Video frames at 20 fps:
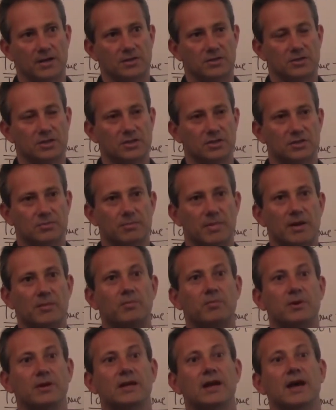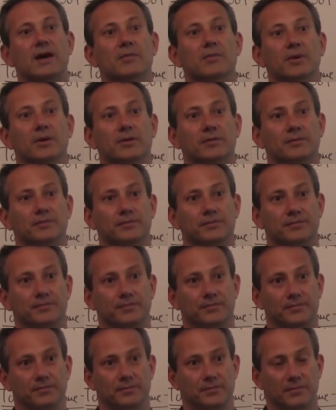just my preamble,
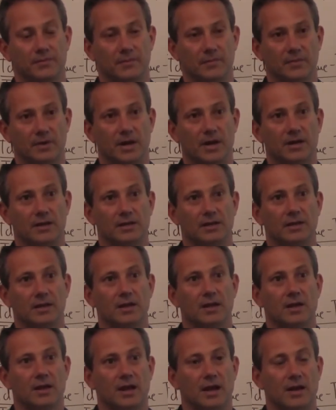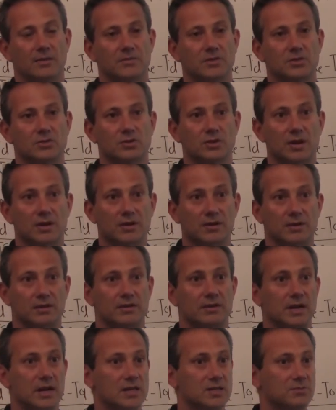right? I'm just going to
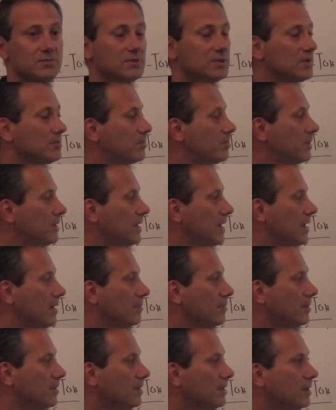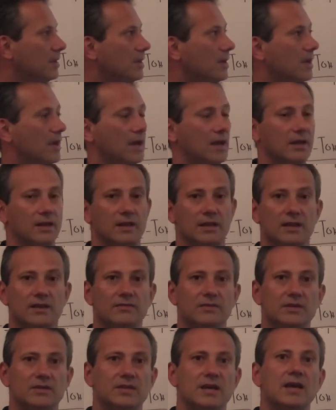transmit the preamble and
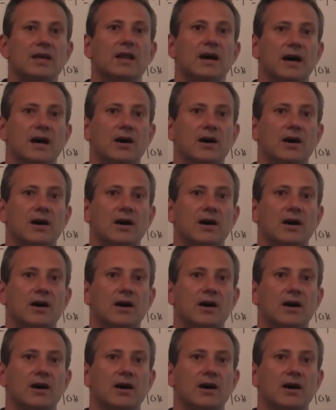leave the data